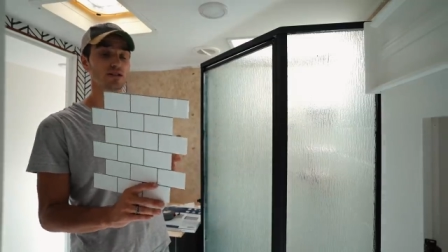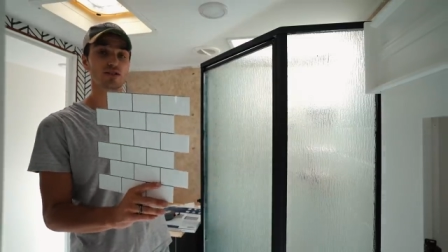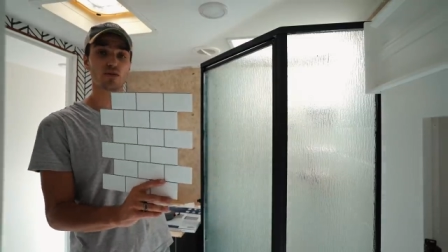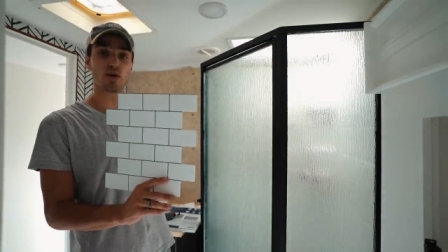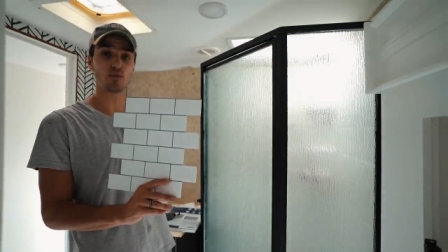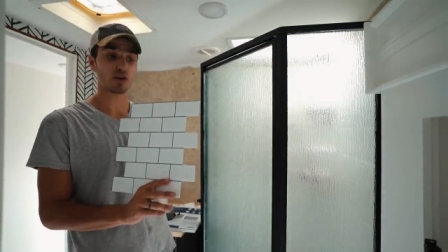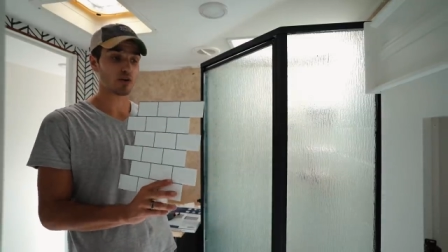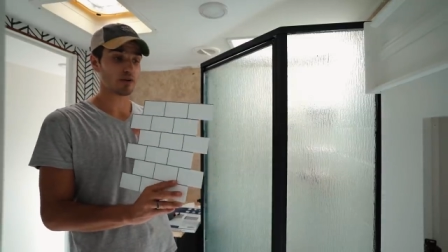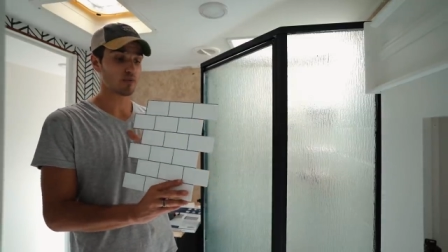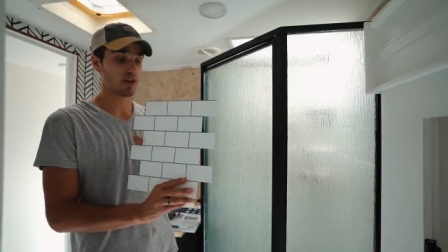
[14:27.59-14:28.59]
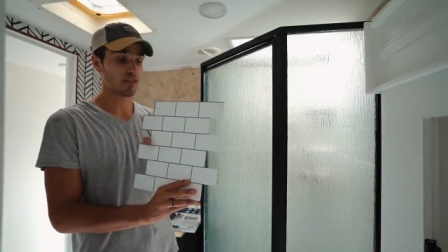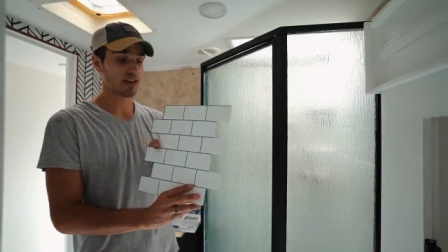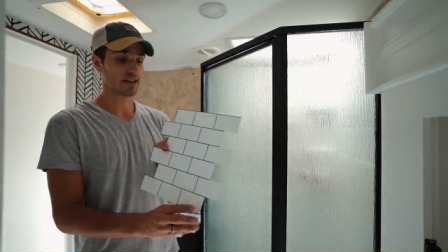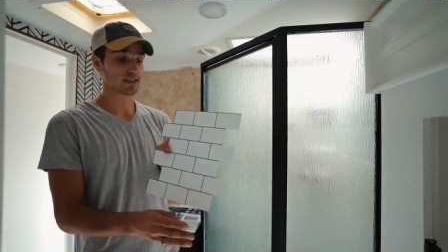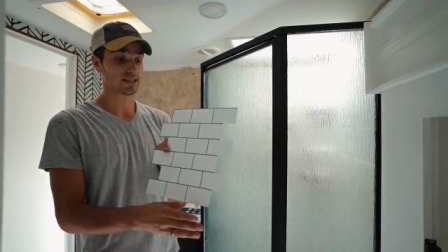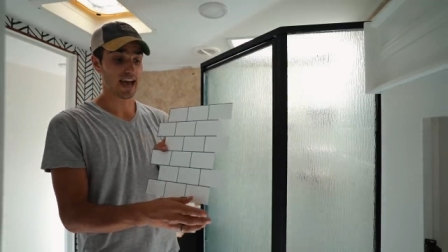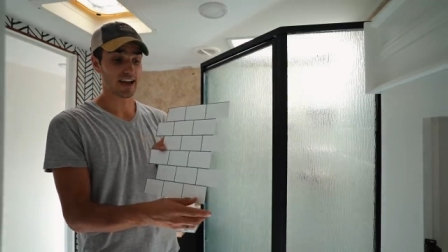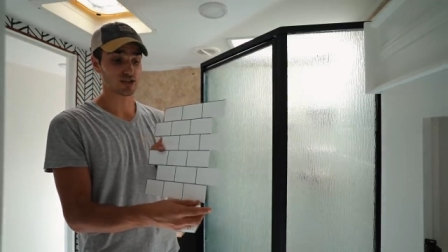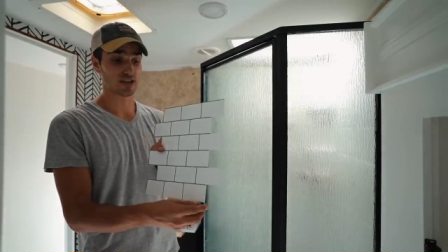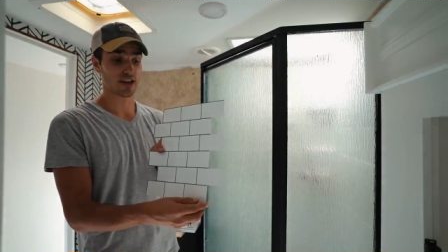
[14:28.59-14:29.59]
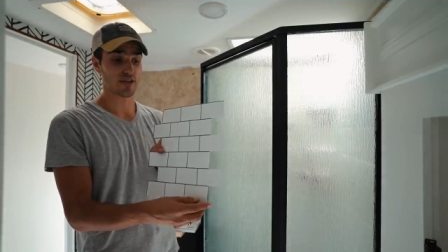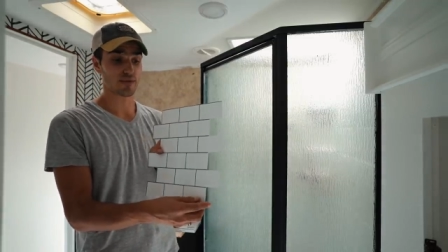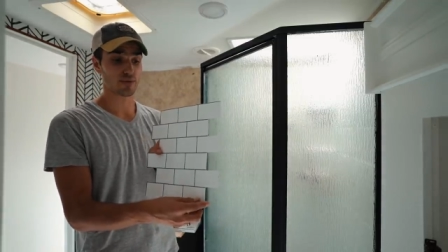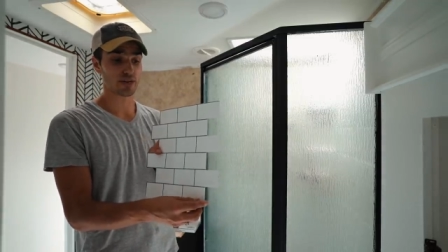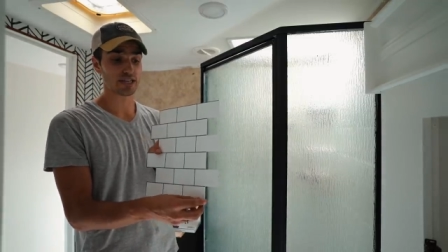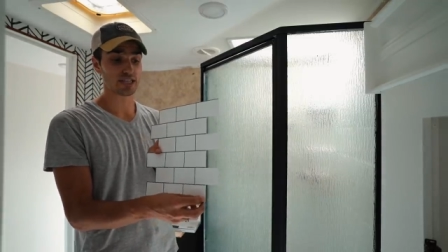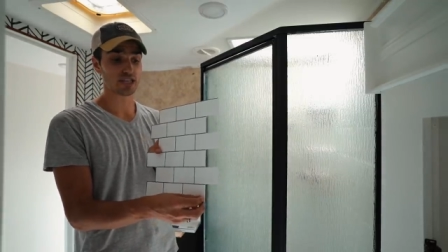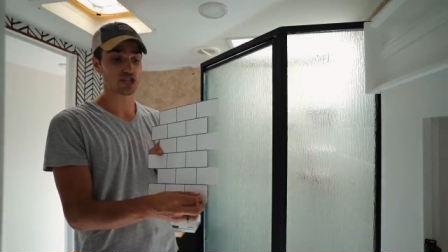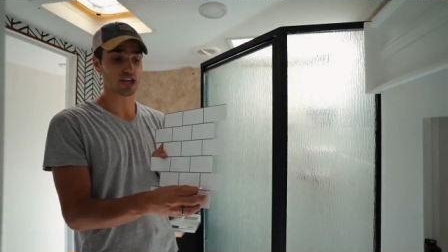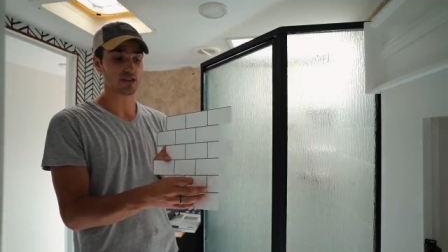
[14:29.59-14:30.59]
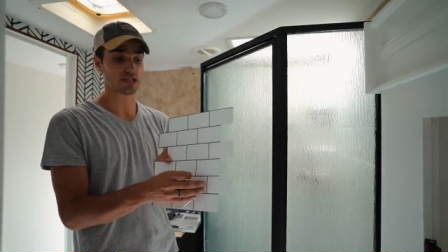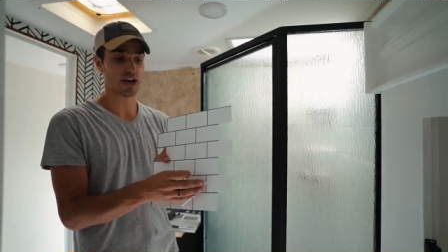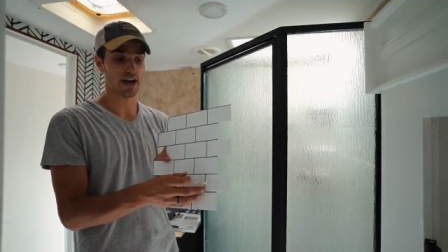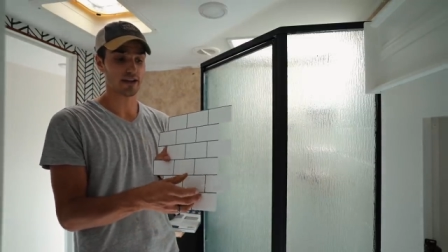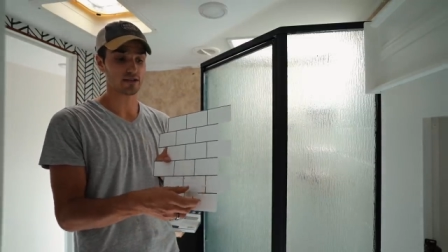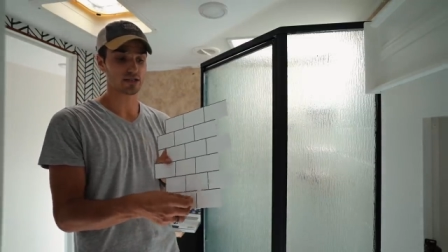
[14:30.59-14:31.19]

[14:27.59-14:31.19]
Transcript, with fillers: So the one we're going with is actually a 3D gel tile.